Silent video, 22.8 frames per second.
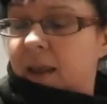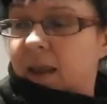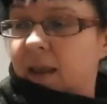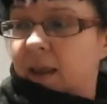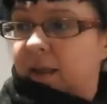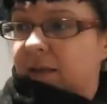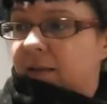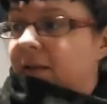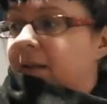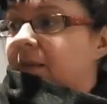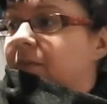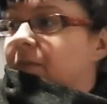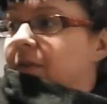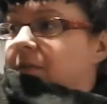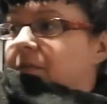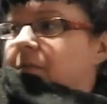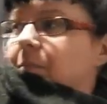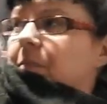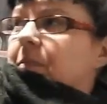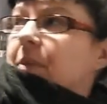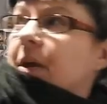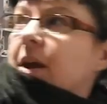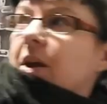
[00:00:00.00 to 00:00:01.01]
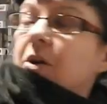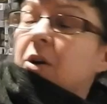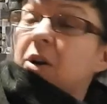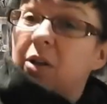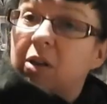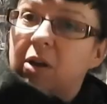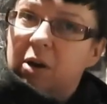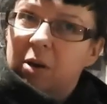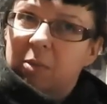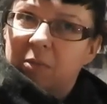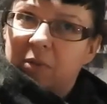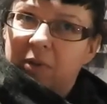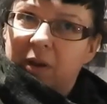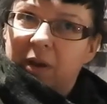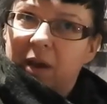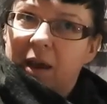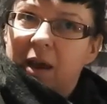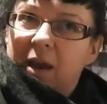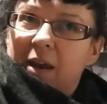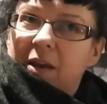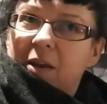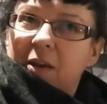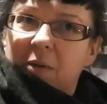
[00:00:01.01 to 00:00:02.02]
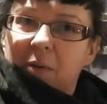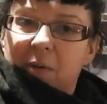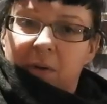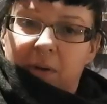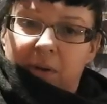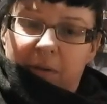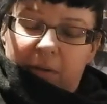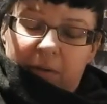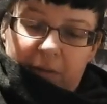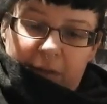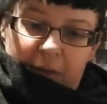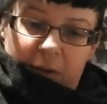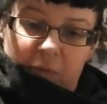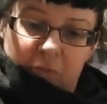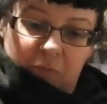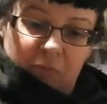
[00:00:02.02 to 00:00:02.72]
is that if you have big girl arms like I do, like